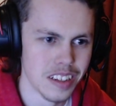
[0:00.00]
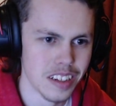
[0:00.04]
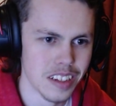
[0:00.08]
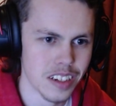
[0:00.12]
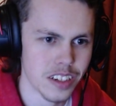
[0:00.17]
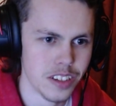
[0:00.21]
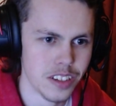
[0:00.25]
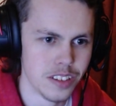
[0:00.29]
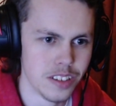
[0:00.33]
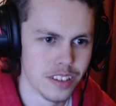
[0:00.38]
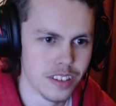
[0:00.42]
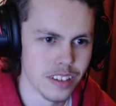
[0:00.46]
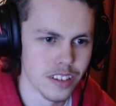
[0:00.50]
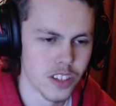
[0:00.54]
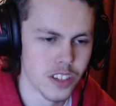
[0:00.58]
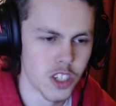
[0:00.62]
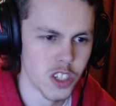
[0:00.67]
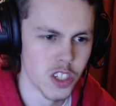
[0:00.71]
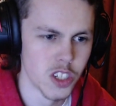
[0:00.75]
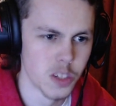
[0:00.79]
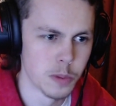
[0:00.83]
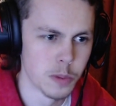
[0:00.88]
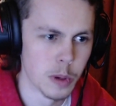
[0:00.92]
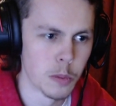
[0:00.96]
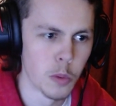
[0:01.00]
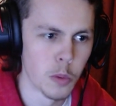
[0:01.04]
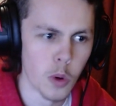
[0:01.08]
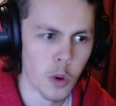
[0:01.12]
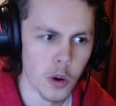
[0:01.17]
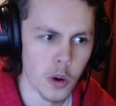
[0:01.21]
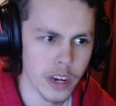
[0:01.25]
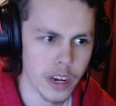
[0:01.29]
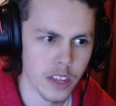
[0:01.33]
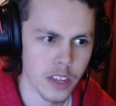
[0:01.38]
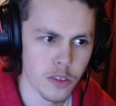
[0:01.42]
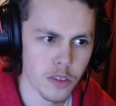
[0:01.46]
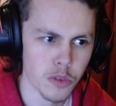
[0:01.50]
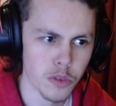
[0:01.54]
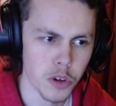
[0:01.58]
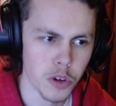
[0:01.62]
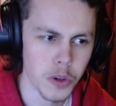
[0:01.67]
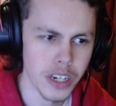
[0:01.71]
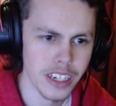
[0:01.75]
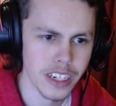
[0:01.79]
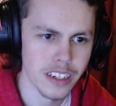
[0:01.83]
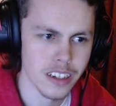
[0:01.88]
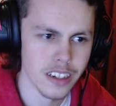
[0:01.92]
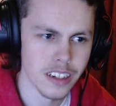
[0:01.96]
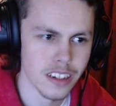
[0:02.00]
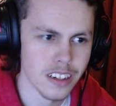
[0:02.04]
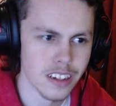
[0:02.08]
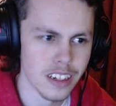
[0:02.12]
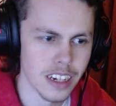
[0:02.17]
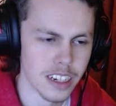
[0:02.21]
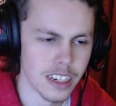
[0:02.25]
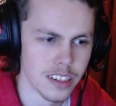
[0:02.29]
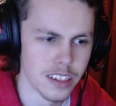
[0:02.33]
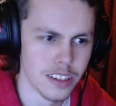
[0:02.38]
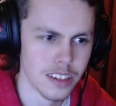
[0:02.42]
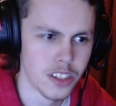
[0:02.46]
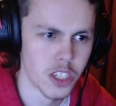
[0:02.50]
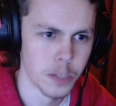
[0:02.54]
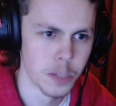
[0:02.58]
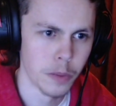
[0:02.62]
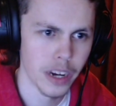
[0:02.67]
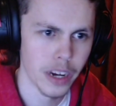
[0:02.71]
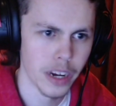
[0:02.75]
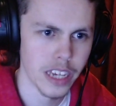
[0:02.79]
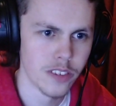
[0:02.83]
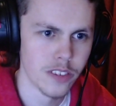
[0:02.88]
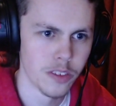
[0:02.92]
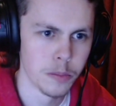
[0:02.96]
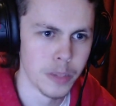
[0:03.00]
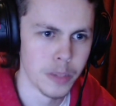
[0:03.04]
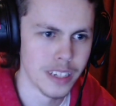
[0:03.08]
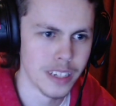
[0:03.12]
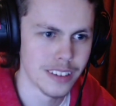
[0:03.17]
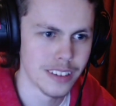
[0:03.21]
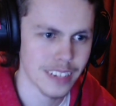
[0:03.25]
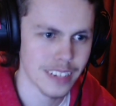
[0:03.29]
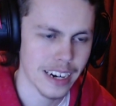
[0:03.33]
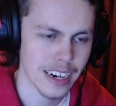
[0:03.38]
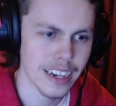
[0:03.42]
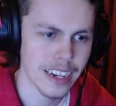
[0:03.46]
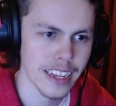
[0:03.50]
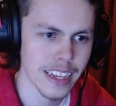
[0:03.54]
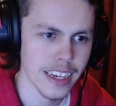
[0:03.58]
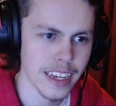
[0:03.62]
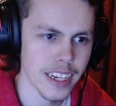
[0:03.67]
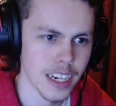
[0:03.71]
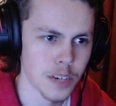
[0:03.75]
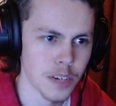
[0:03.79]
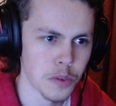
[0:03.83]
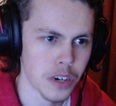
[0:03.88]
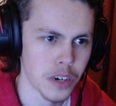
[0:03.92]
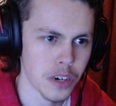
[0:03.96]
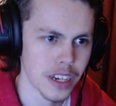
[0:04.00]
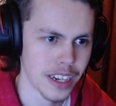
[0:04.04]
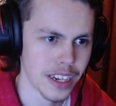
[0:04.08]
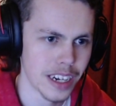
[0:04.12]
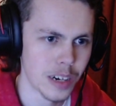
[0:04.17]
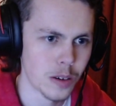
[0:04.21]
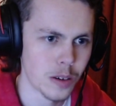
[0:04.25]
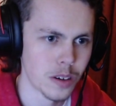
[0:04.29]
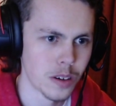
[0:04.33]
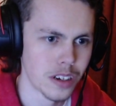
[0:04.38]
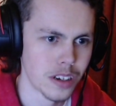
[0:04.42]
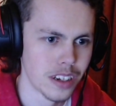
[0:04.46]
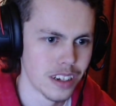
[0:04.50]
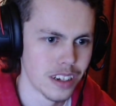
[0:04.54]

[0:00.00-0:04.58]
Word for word: because she's been walking through it, and she might even be standing in it right now.